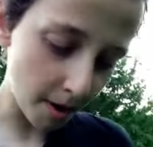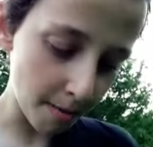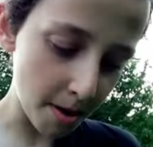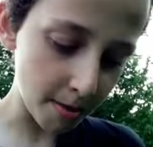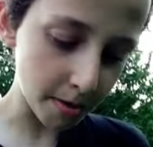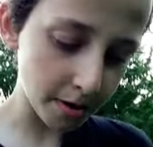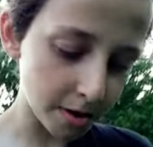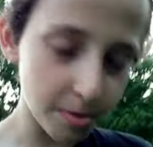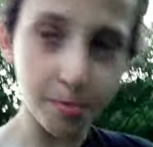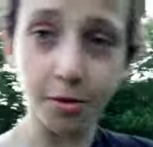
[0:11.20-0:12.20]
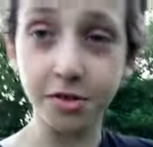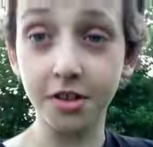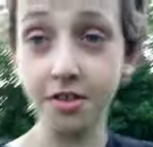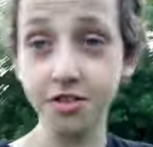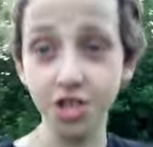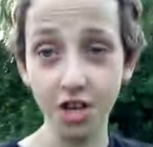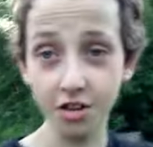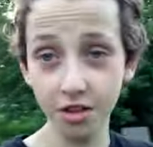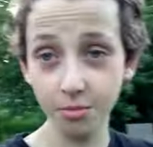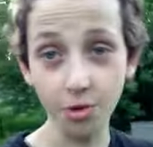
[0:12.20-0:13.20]
I'm not really going to be posting on this
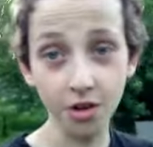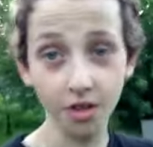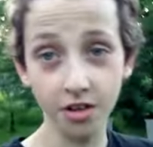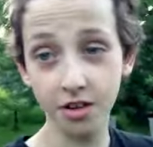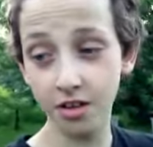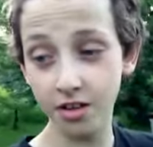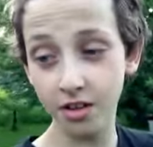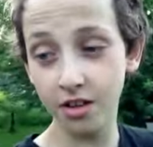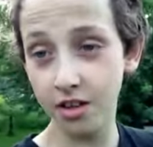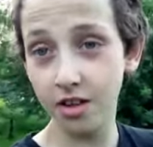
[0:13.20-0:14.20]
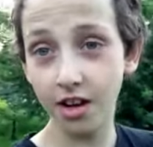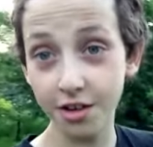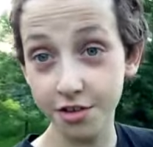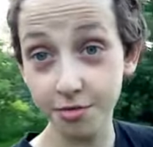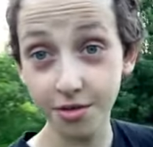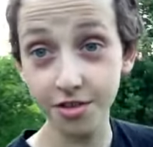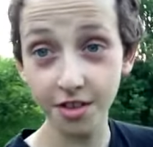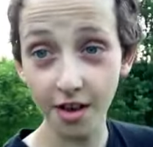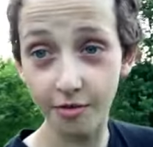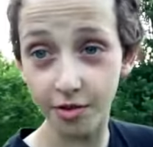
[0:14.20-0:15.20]
channel anymore. I just want to say
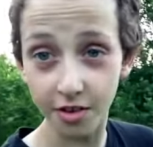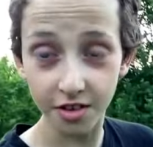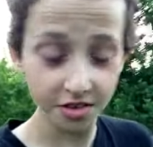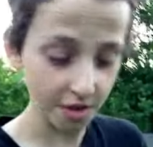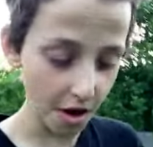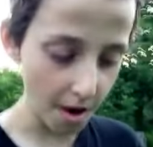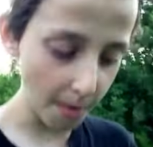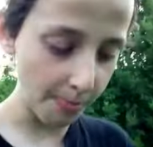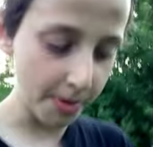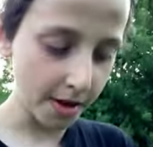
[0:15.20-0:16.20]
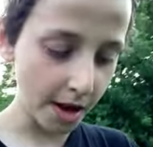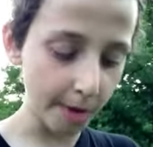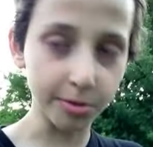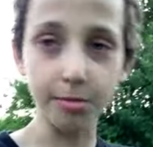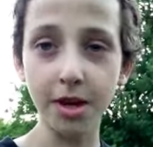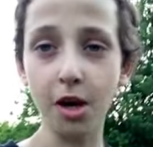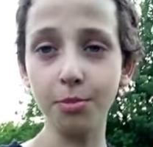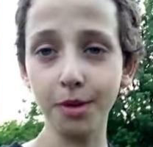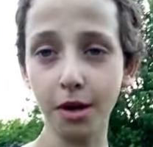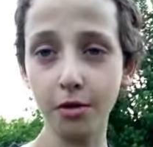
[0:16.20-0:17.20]
that for the least. Um, I'm going to be
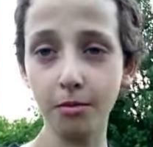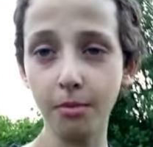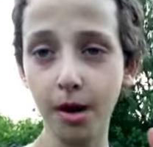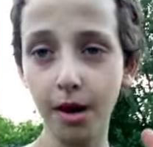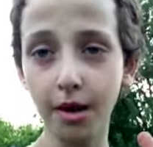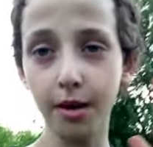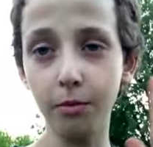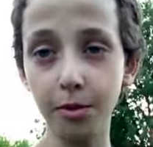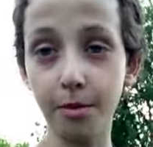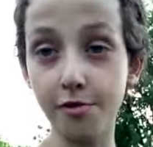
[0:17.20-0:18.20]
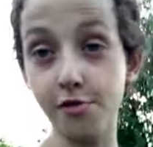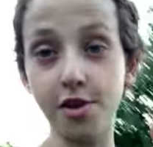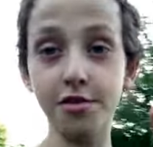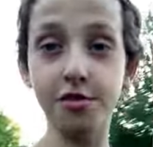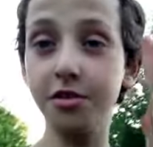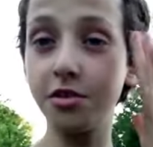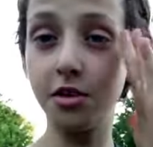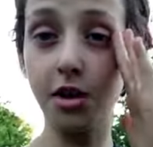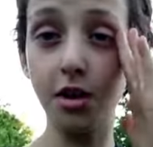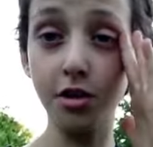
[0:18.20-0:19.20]
helping out my, one of my friends,
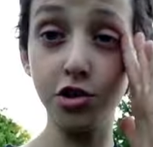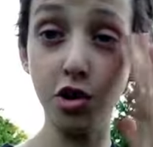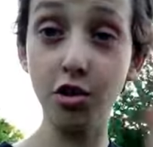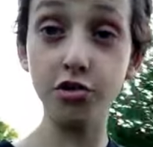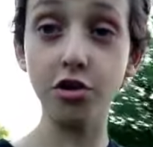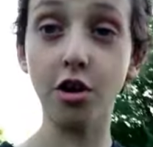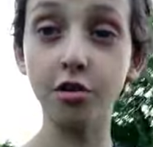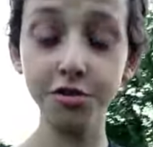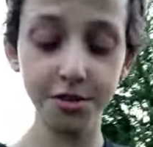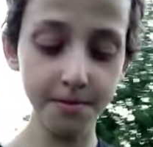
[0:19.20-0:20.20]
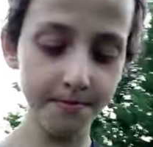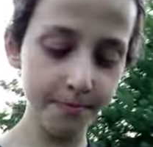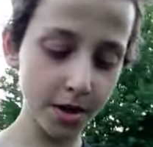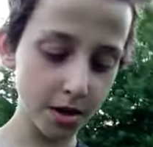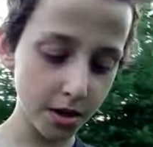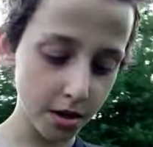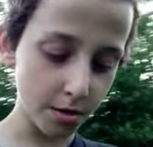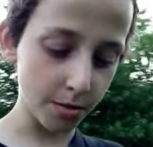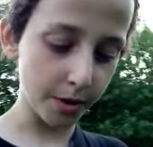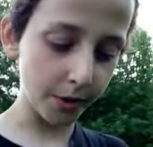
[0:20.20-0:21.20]
uh, Josh Carlson,
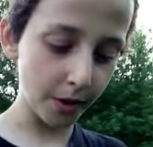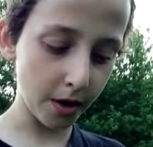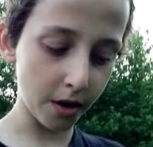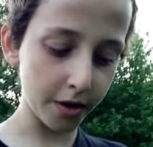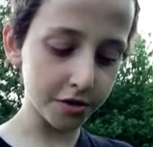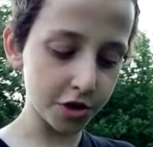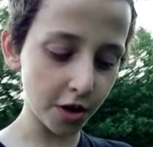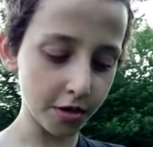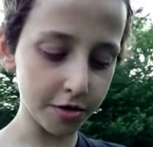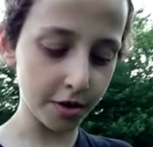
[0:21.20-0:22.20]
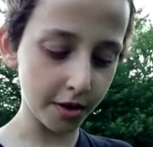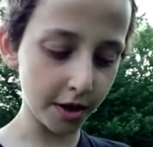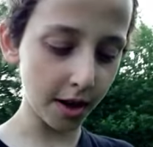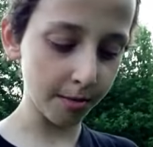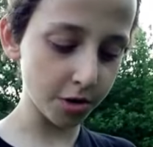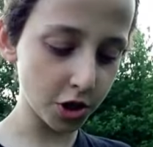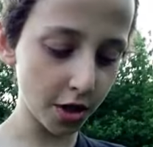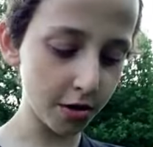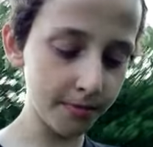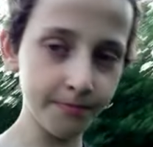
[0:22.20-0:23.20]
with, uh, his channel. He's starting gaming
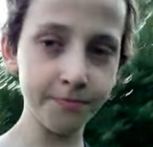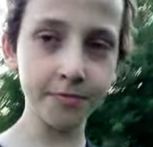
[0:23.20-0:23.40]
channel.